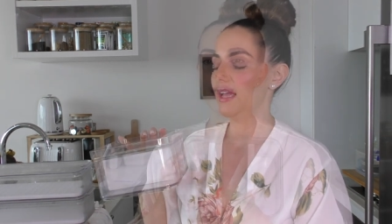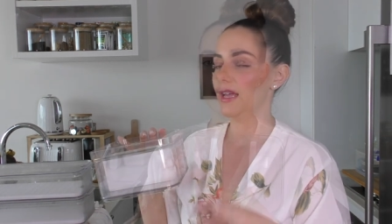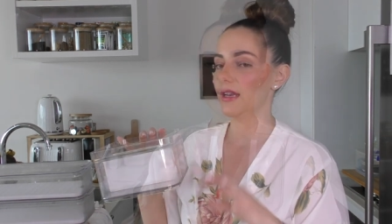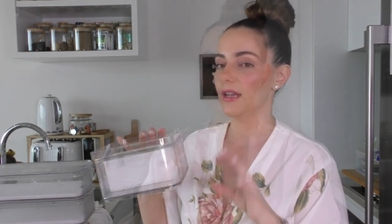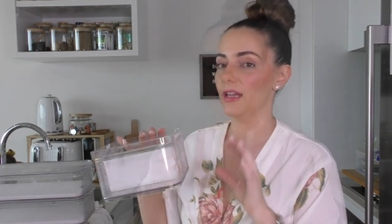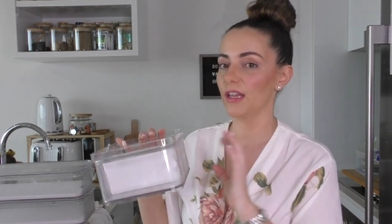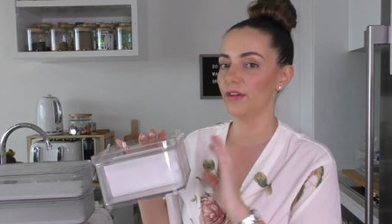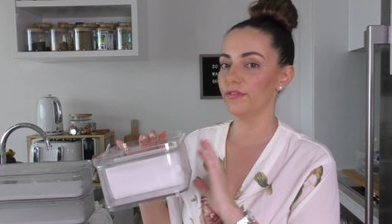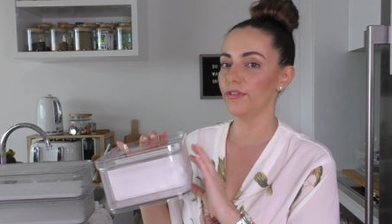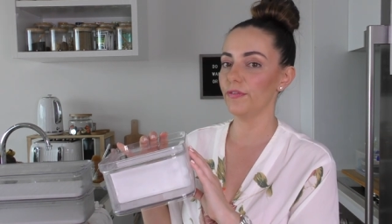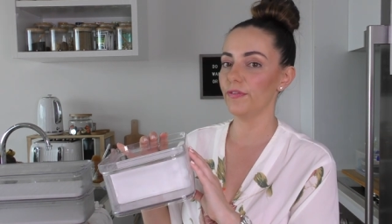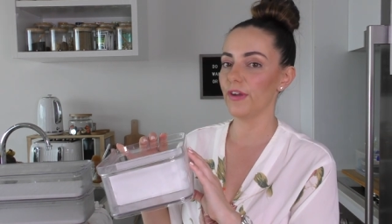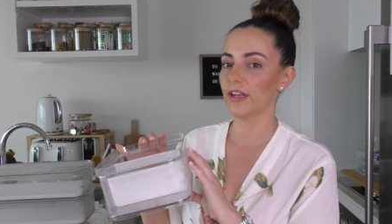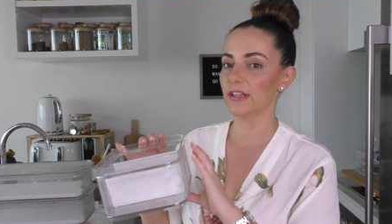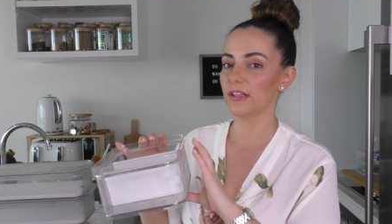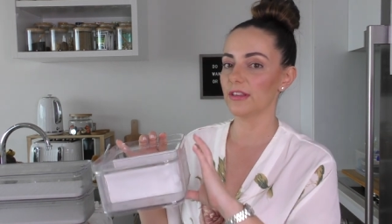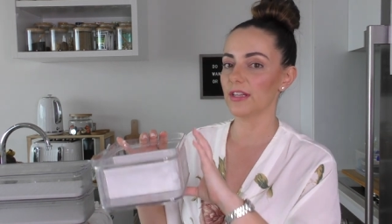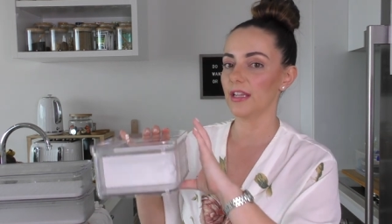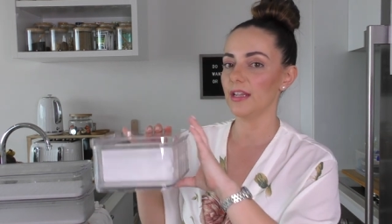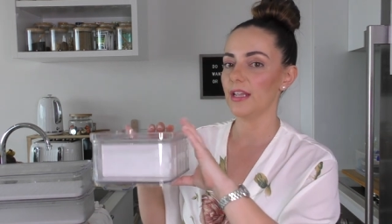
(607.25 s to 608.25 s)
and I love the
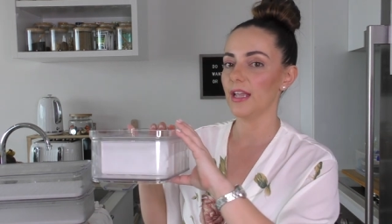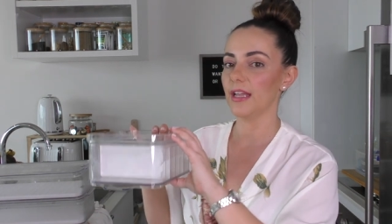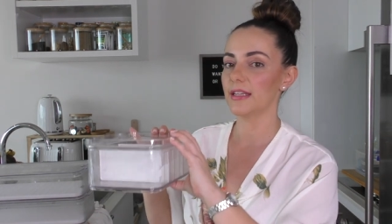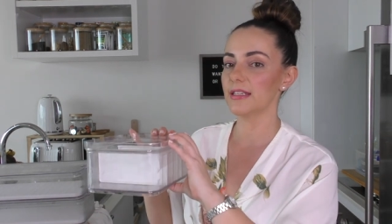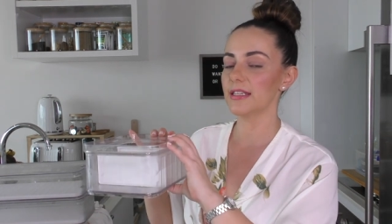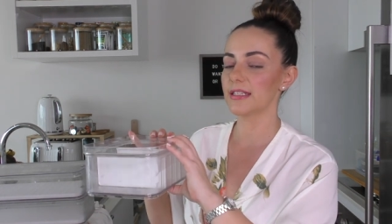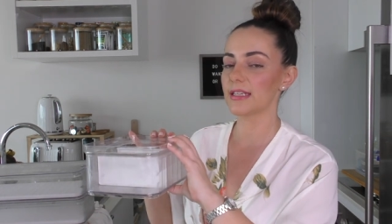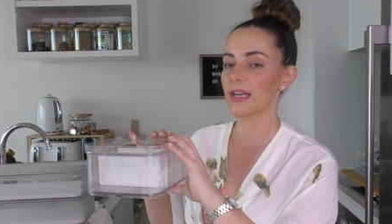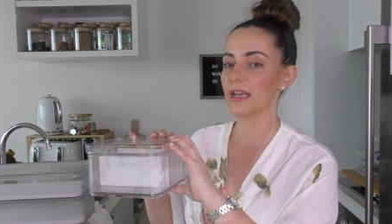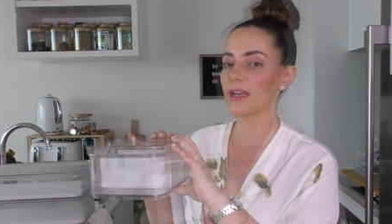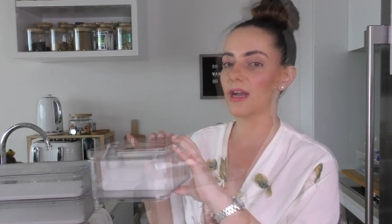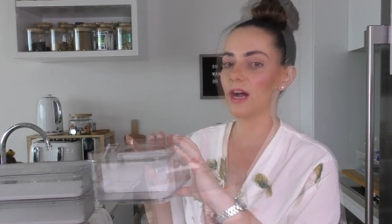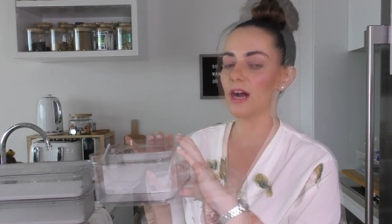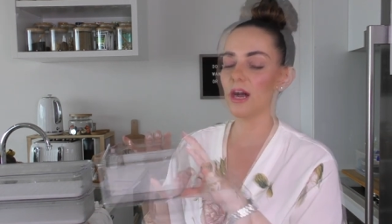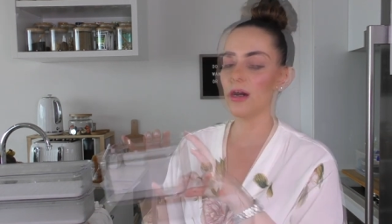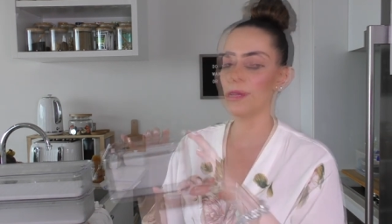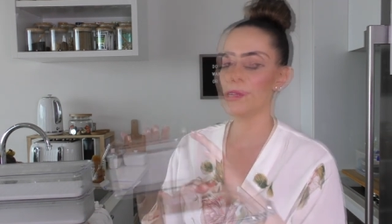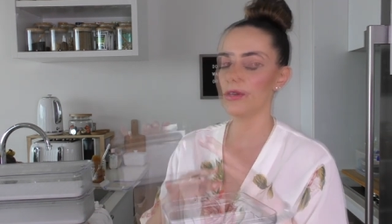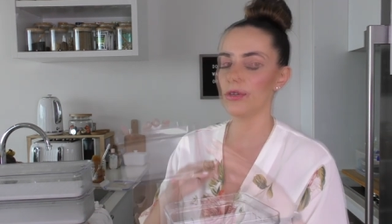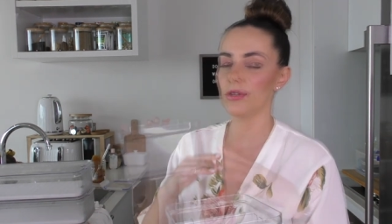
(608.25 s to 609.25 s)
fact that they can stack
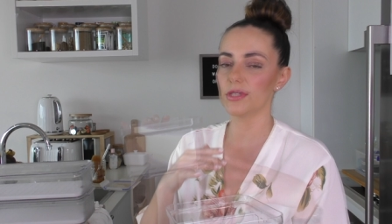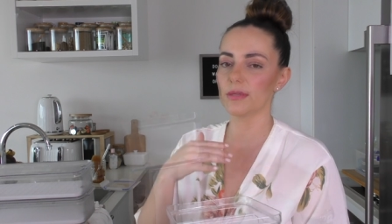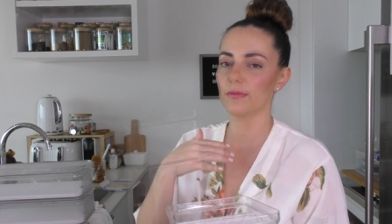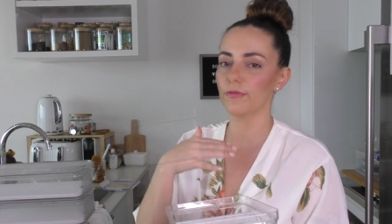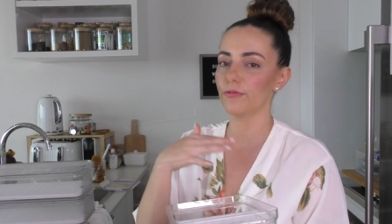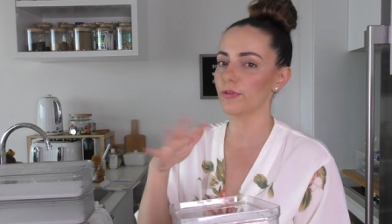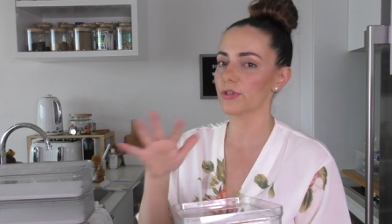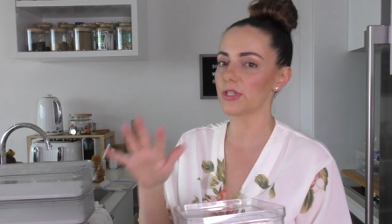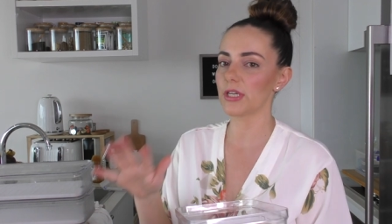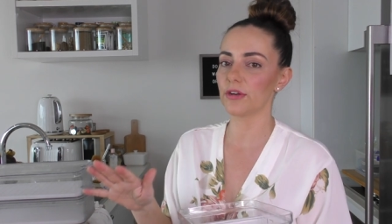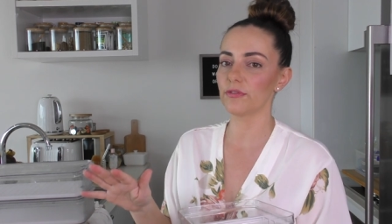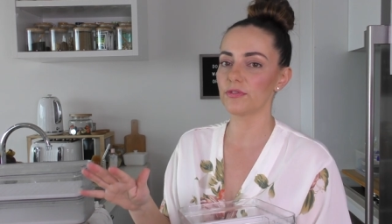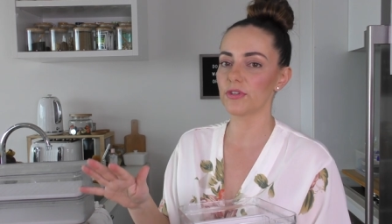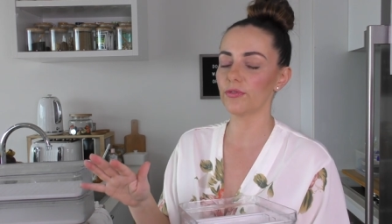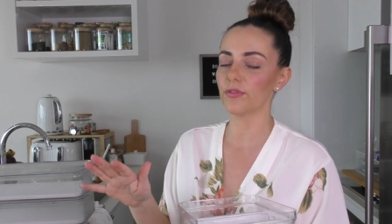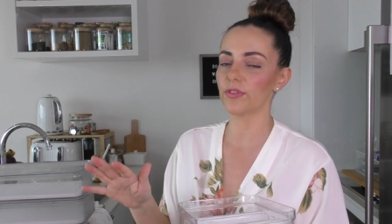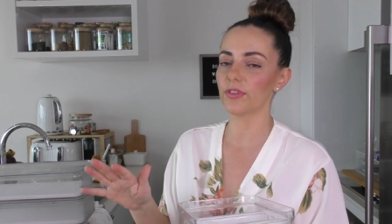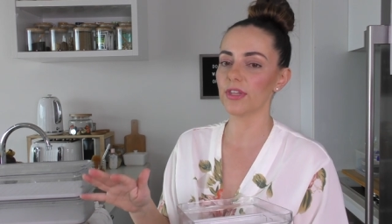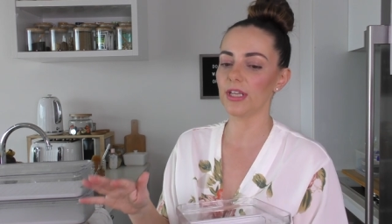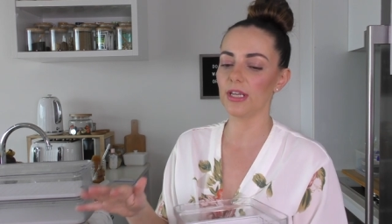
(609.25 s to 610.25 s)
up you can use them for a ton of
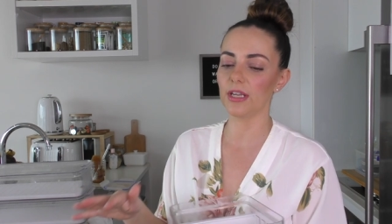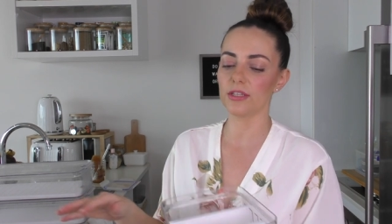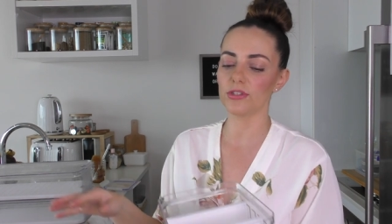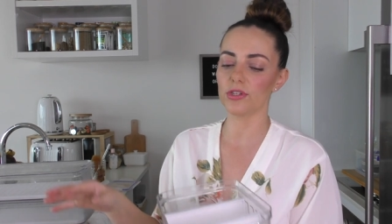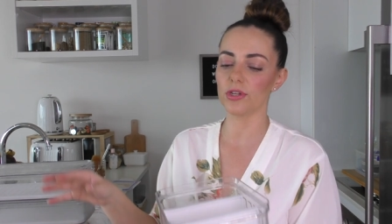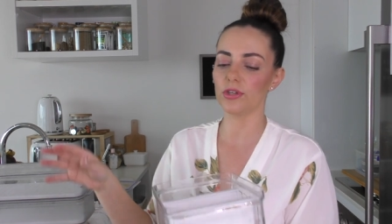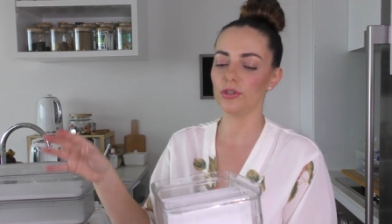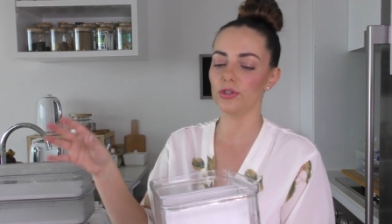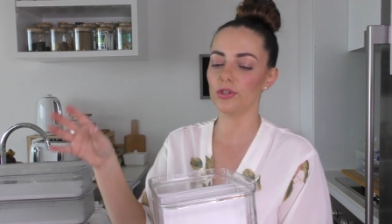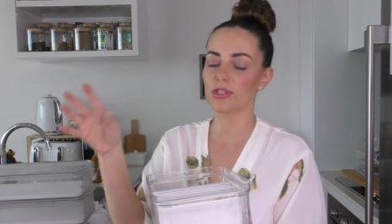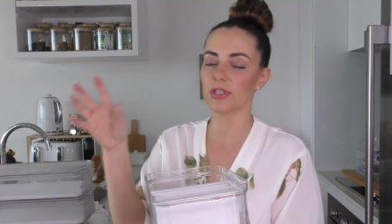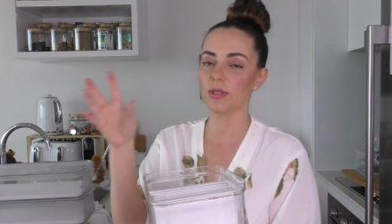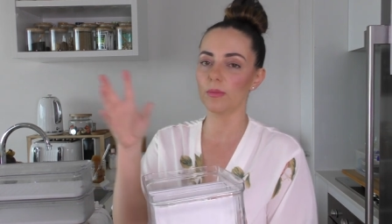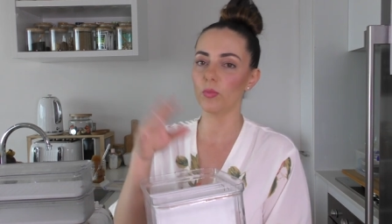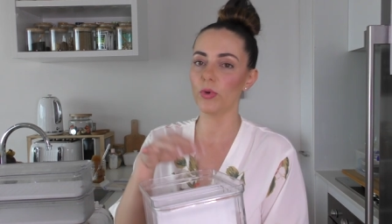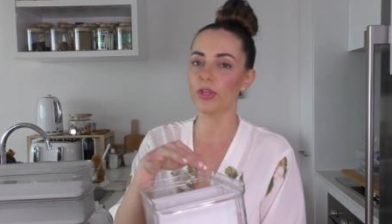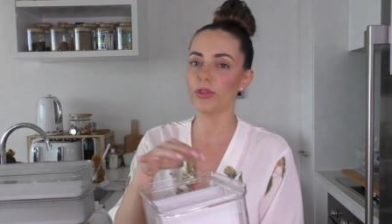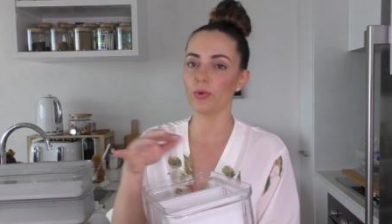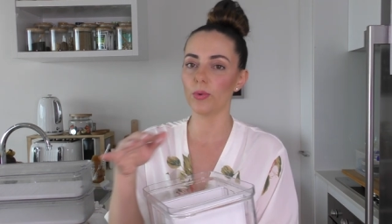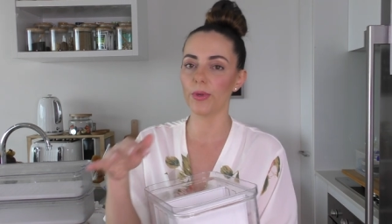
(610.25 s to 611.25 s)
different things you can use
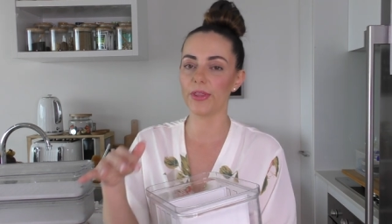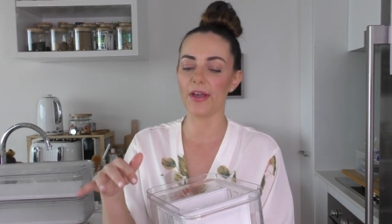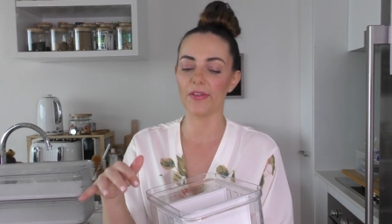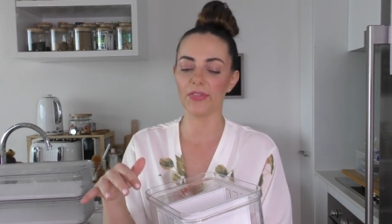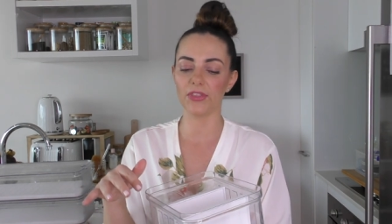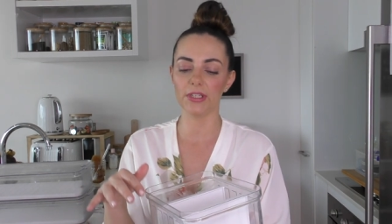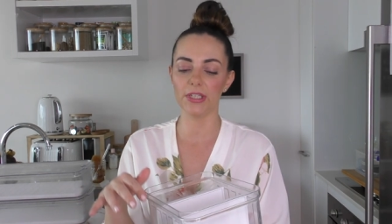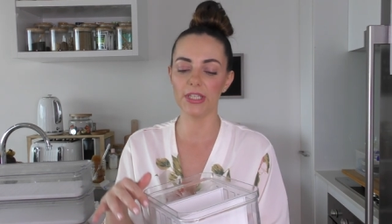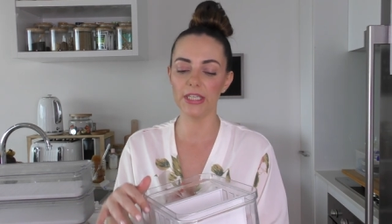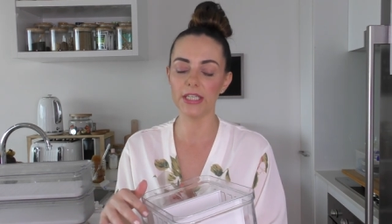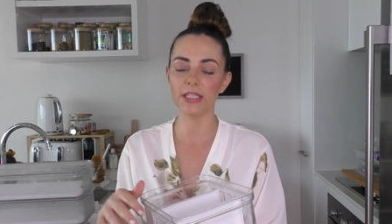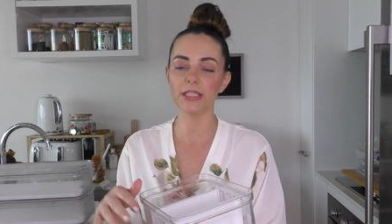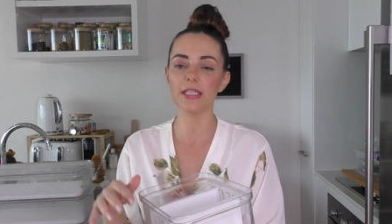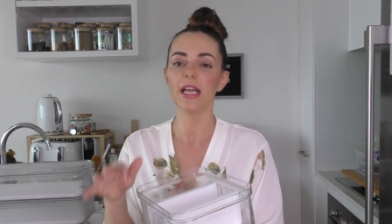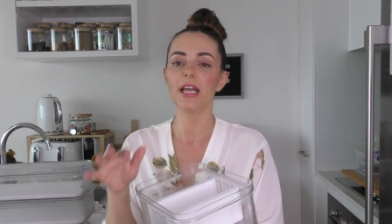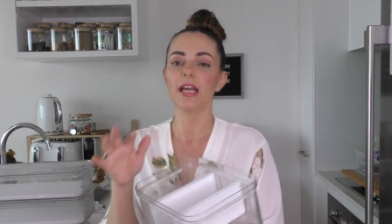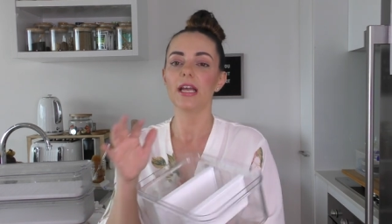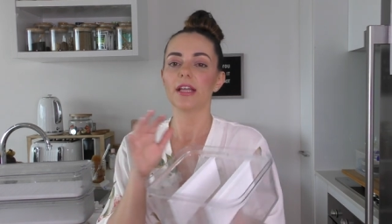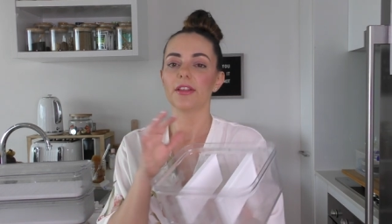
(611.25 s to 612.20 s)
them with or without the lid